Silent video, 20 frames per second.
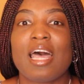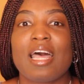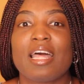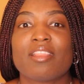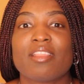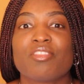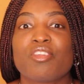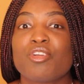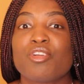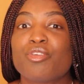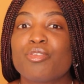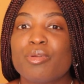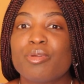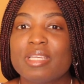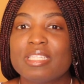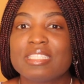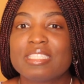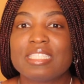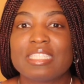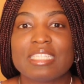and the
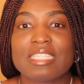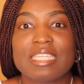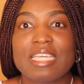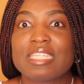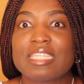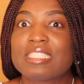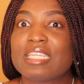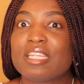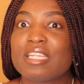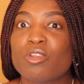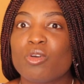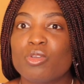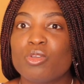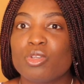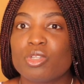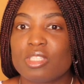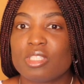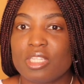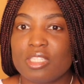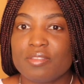grades indicated on
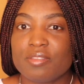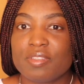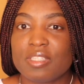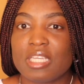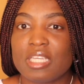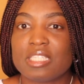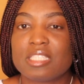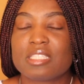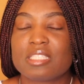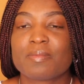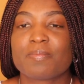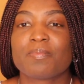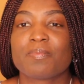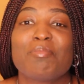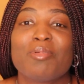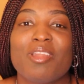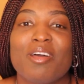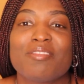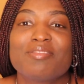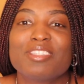your certificate. A
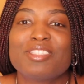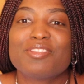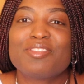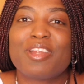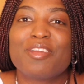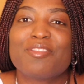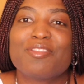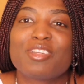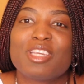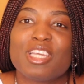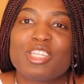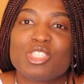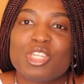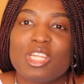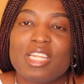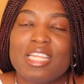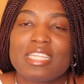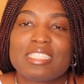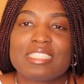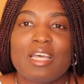couple of this
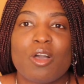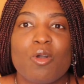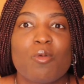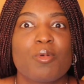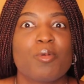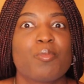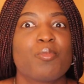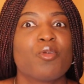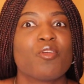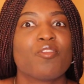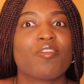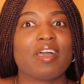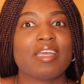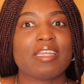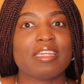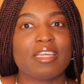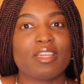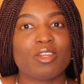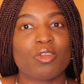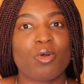verification letter will be
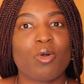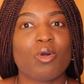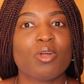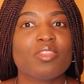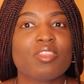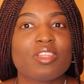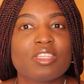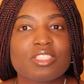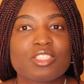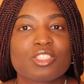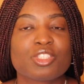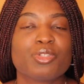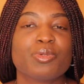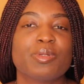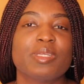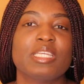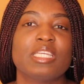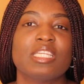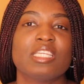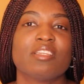provided on the
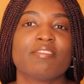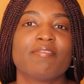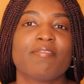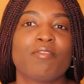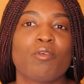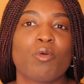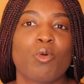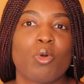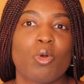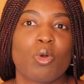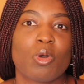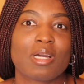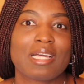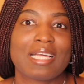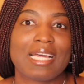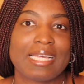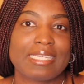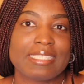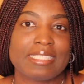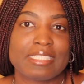screen for
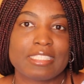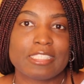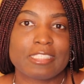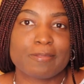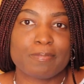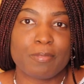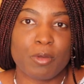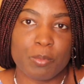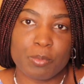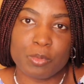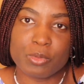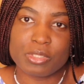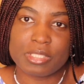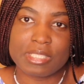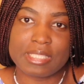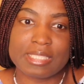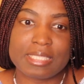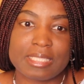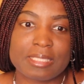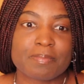guidance
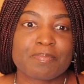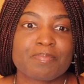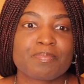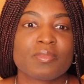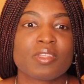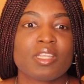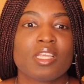purposes.